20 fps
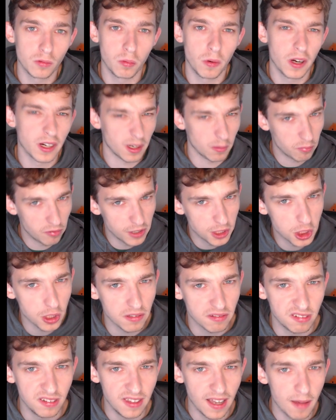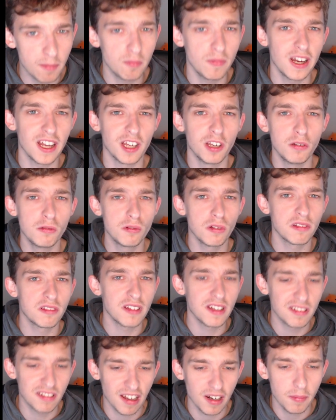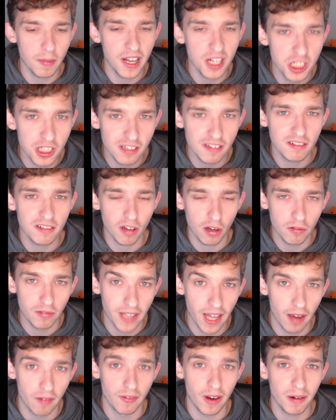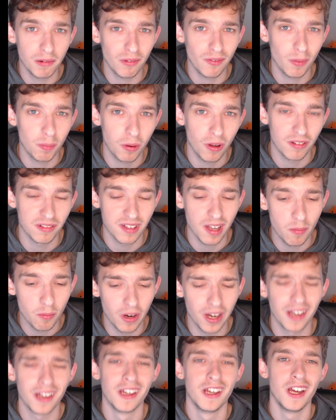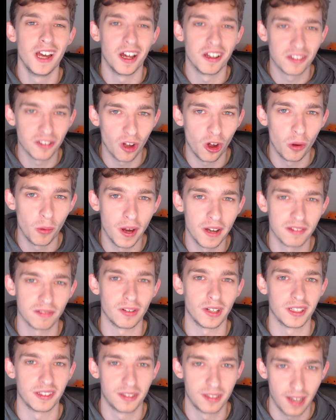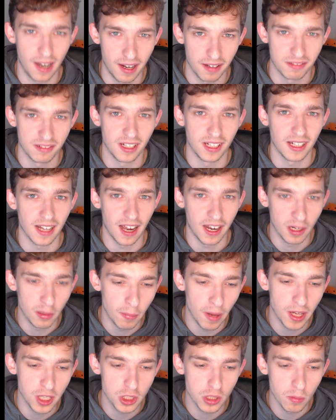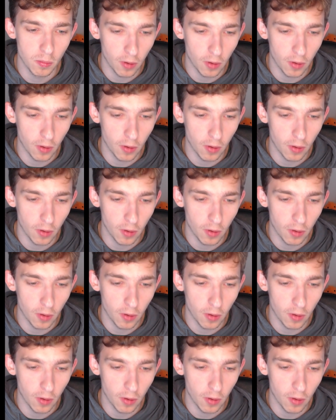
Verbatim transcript: work. I'm pretty sure it's Nimwit who does these animations. So yeah, round of applause, Nimwit. As always, fantastic animation